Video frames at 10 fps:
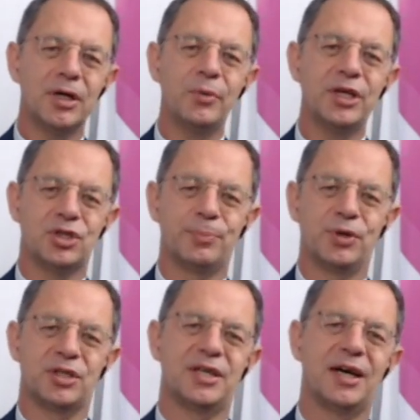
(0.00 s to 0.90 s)
for a
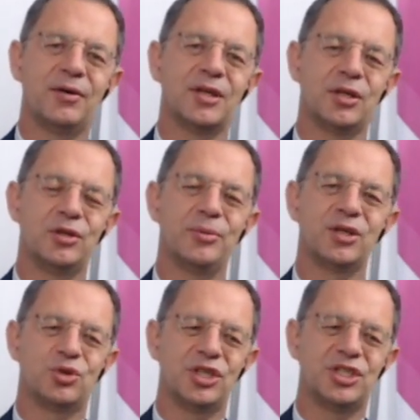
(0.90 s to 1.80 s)
mechanic.
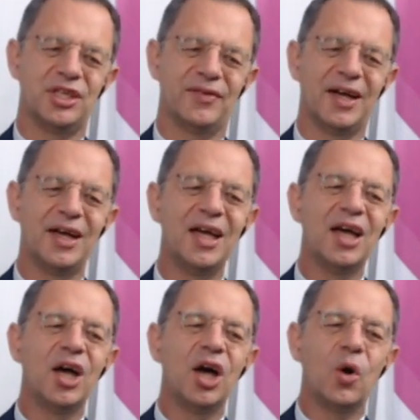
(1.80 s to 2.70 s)
And this
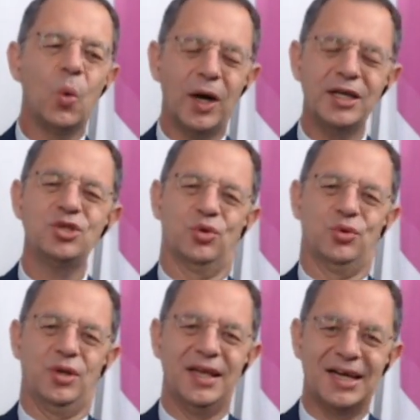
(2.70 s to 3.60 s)
leads
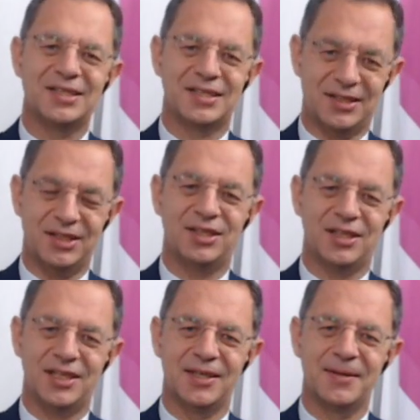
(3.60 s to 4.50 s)
us to
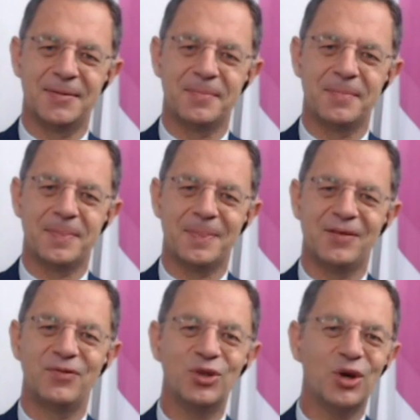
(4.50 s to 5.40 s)
the following question.
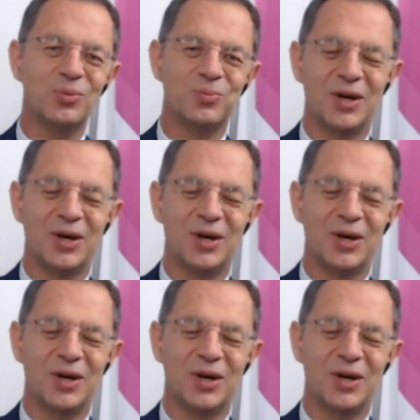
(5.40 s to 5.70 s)
What are the